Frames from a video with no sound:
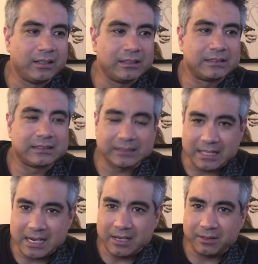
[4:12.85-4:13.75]

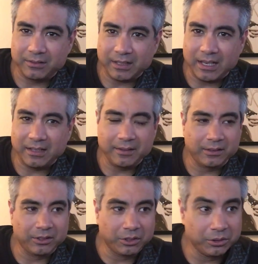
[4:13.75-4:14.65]
sound, and the
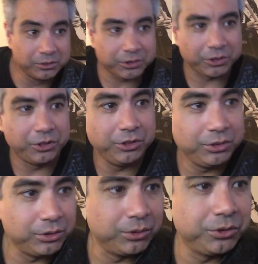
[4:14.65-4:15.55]
lows are
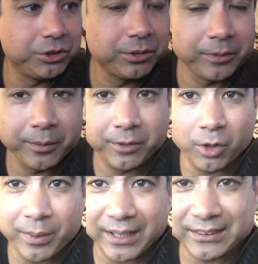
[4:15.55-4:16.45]
huge. Let me go
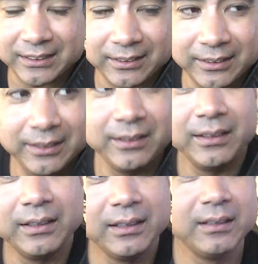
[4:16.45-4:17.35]
back to clean,
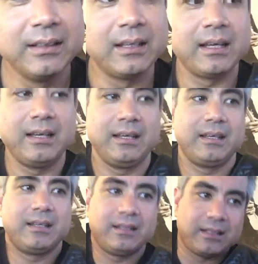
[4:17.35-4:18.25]

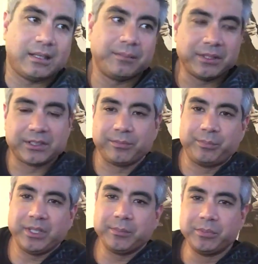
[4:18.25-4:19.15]
and it's a
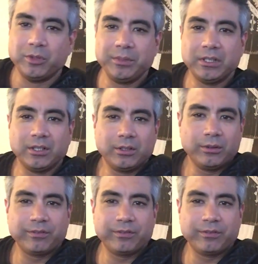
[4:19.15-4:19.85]
big boomy low.